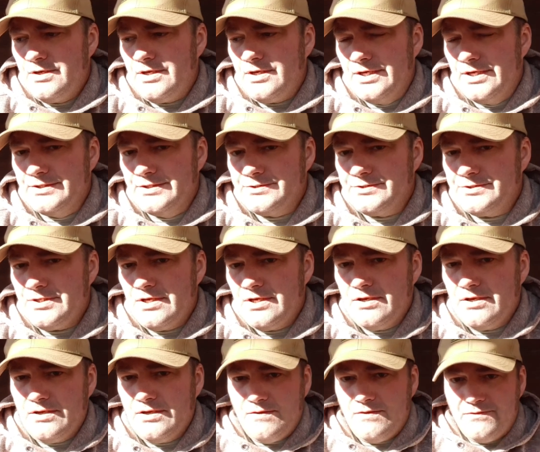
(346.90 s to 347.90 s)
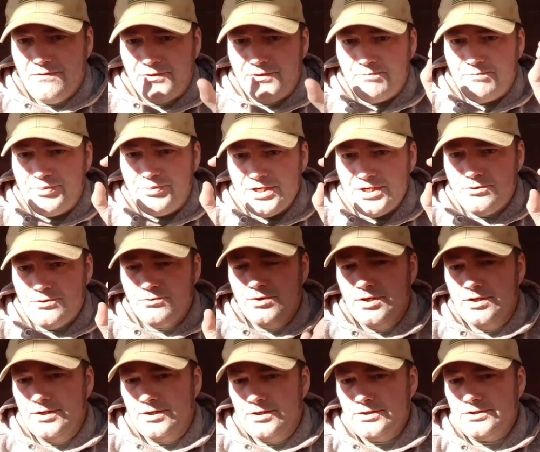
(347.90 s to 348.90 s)
is the big
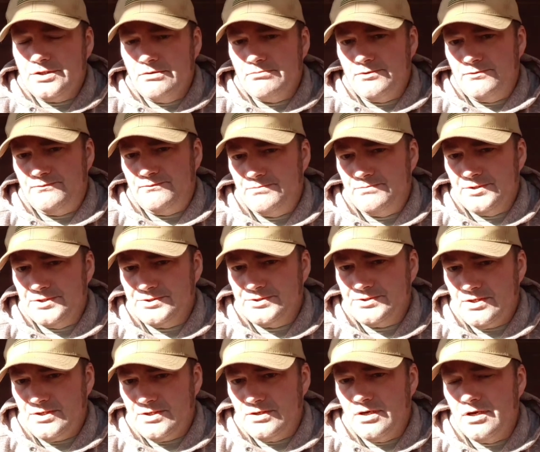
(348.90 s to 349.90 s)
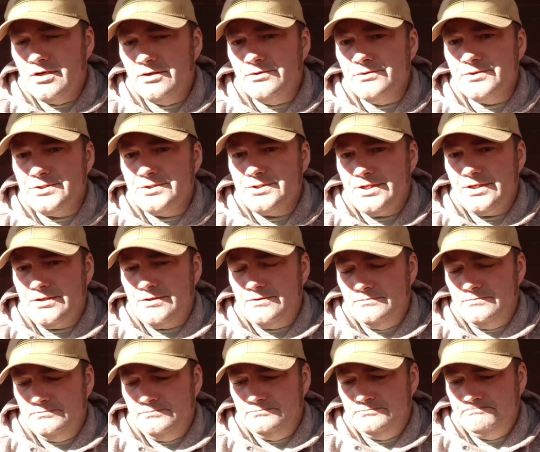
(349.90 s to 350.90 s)
one coming from the sun on their channel.
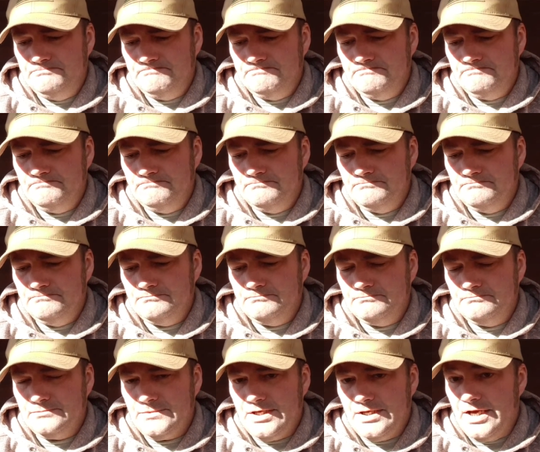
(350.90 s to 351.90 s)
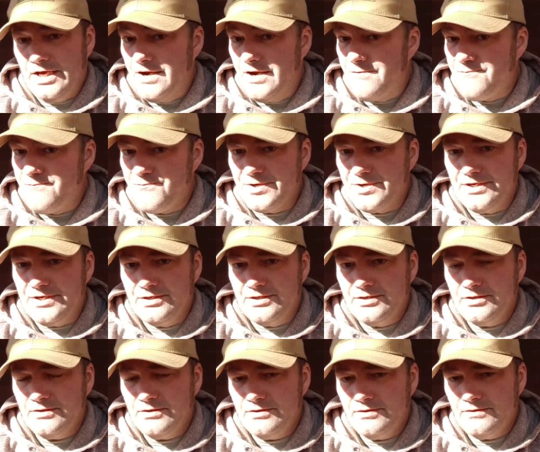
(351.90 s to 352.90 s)
Every
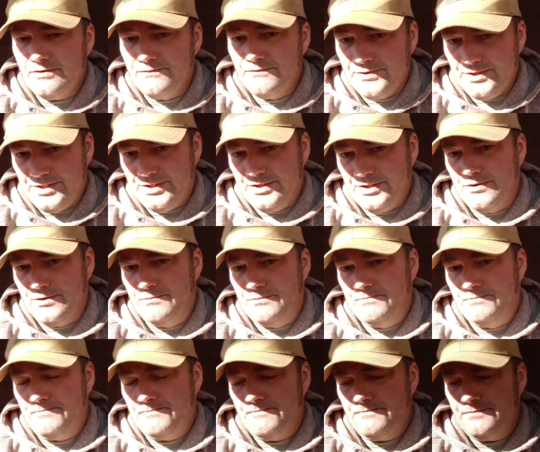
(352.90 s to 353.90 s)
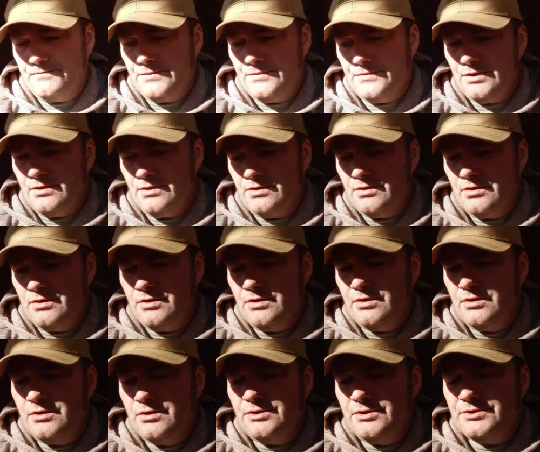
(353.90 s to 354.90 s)
video.
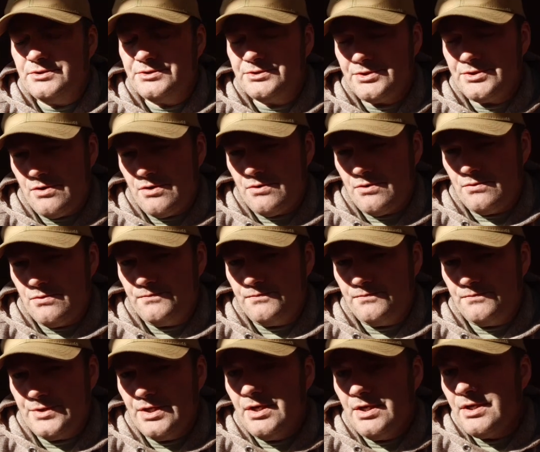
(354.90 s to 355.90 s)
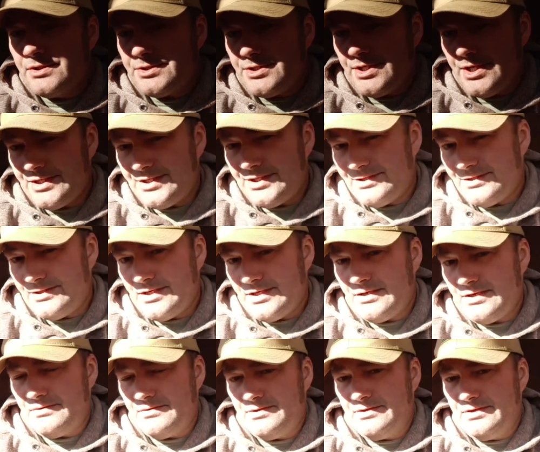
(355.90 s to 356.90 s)
So, taking
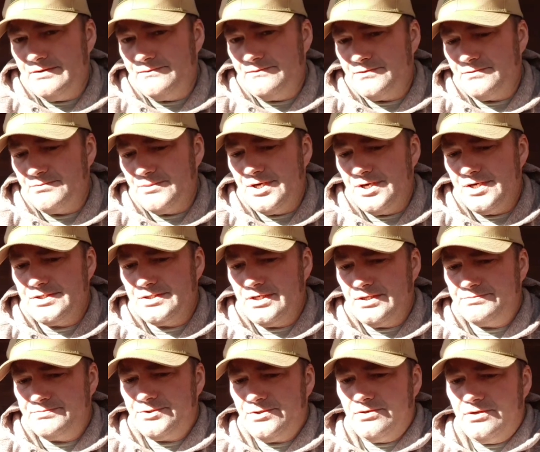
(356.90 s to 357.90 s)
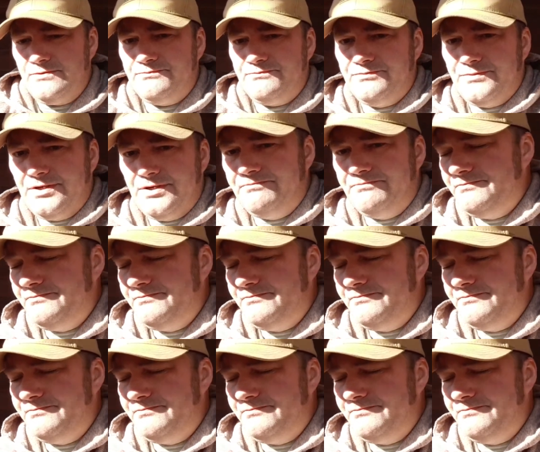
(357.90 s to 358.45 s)
that information, I'm sorry if my